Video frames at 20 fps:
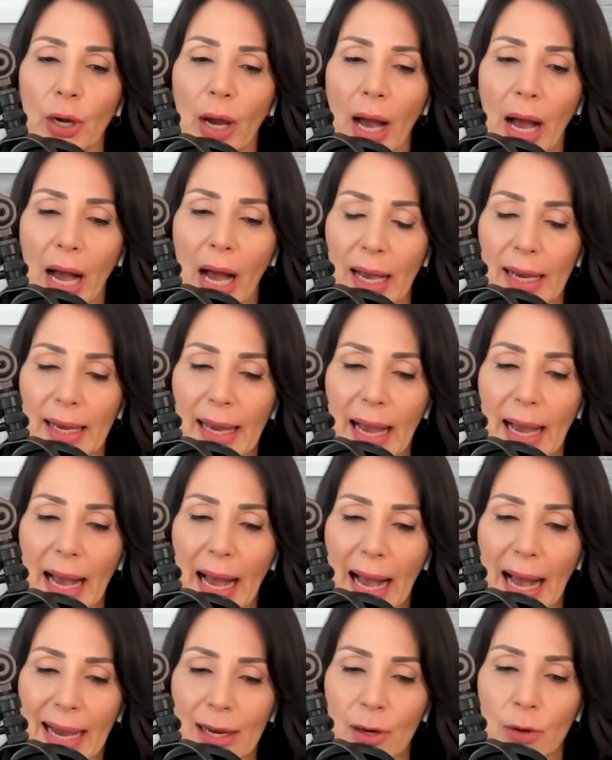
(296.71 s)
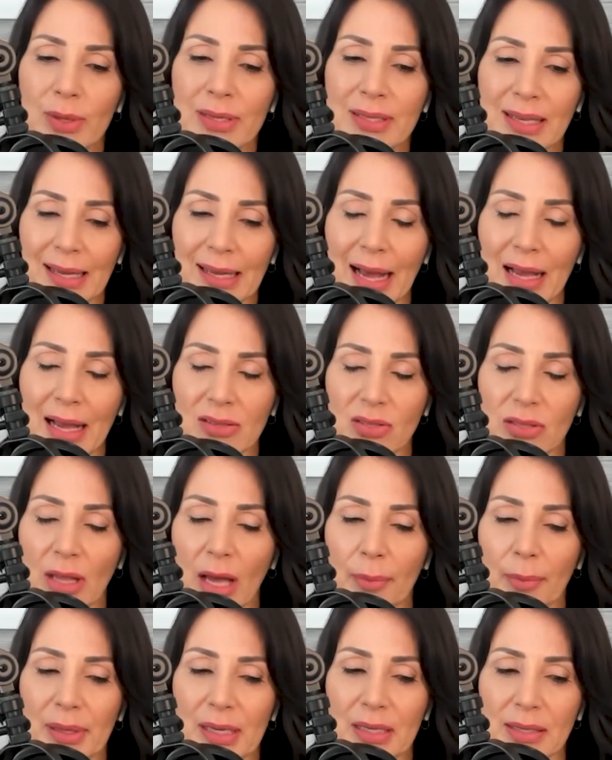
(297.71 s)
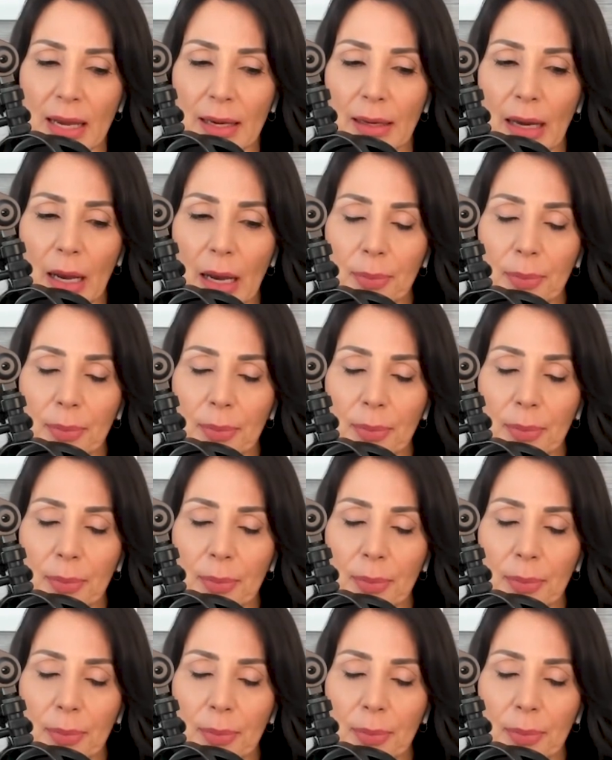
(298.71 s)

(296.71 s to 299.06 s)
I I always get asked a lot because I